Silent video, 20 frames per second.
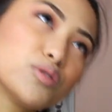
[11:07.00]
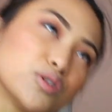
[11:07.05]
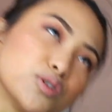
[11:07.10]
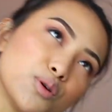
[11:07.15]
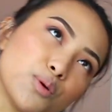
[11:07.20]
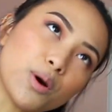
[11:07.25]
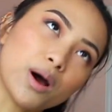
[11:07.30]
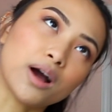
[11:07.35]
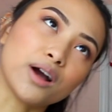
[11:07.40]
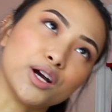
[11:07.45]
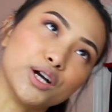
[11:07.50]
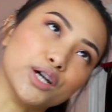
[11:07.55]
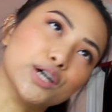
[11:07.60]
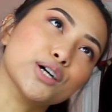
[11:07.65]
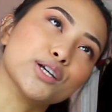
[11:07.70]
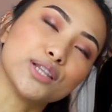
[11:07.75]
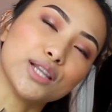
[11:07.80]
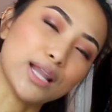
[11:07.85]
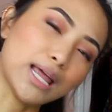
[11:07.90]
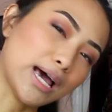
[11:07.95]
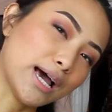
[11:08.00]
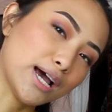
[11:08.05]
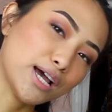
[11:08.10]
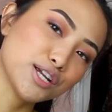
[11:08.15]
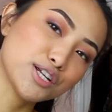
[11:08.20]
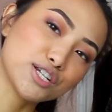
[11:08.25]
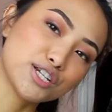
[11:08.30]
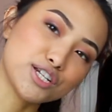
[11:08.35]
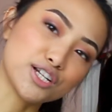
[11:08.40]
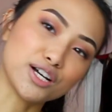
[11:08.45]
to a good
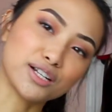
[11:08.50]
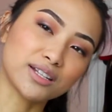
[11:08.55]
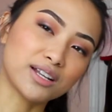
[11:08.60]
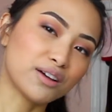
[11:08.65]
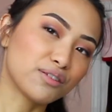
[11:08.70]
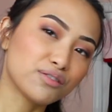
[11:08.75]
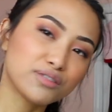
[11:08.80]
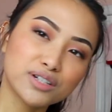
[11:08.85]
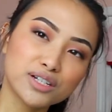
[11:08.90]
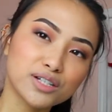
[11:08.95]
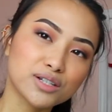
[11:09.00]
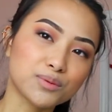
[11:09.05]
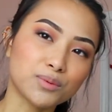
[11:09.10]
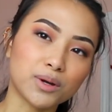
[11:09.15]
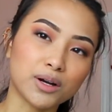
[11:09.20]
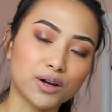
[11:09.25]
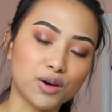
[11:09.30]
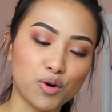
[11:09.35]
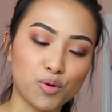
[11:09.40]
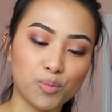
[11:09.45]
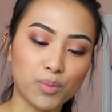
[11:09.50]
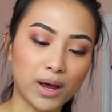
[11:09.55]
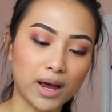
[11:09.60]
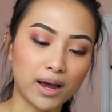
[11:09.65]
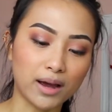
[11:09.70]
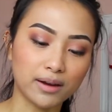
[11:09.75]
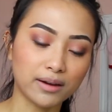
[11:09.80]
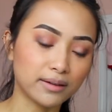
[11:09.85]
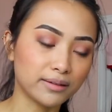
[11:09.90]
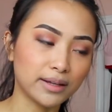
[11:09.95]
lash, you'll never just want to go
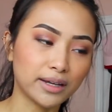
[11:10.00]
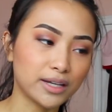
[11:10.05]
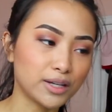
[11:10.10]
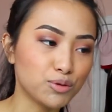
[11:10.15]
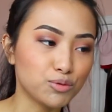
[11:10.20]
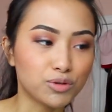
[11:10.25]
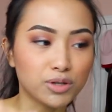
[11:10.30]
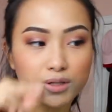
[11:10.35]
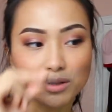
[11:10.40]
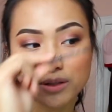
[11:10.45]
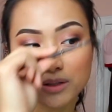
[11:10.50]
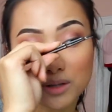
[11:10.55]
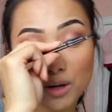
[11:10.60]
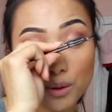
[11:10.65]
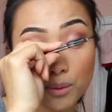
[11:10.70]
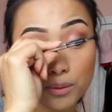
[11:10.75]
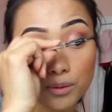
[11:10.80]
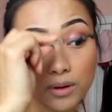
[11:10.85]
back. Like, you just don't.